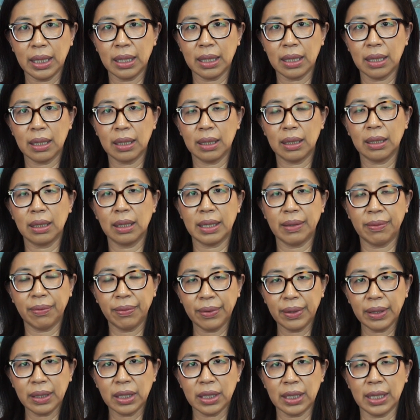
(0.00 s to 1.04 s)
is
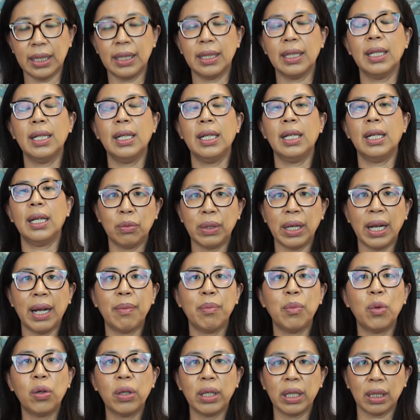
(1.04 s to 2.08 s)
deficient, we
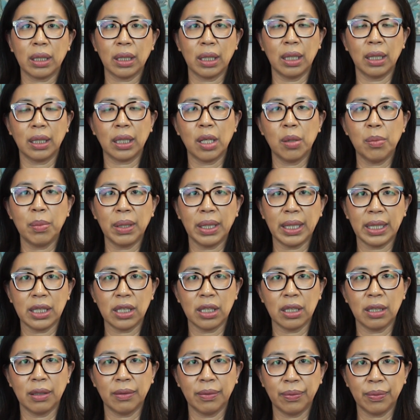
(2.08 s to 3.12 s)
have more
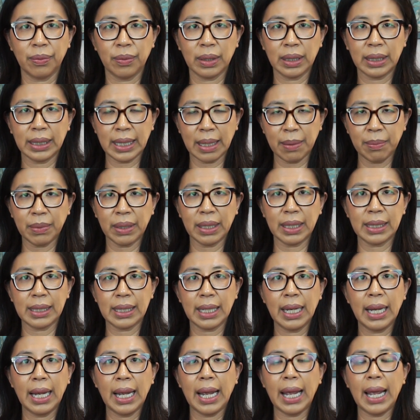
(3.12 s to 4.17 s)
accumulation of dampness.
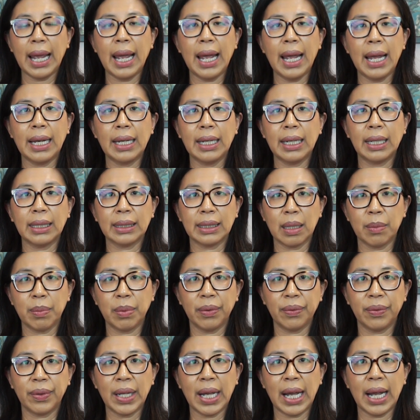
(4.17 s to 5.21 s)
And on top
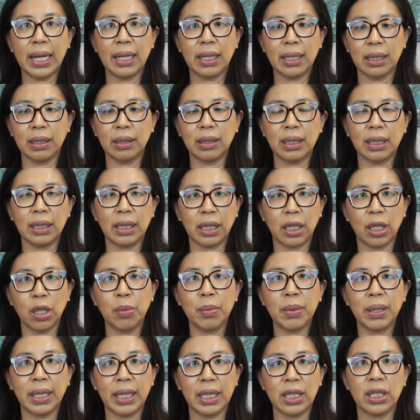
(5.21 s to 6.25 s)
of that, the
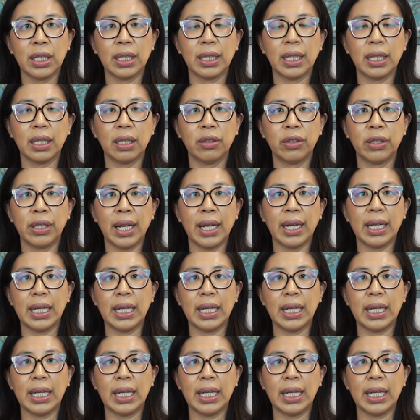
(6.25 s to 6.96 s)
accumulation can create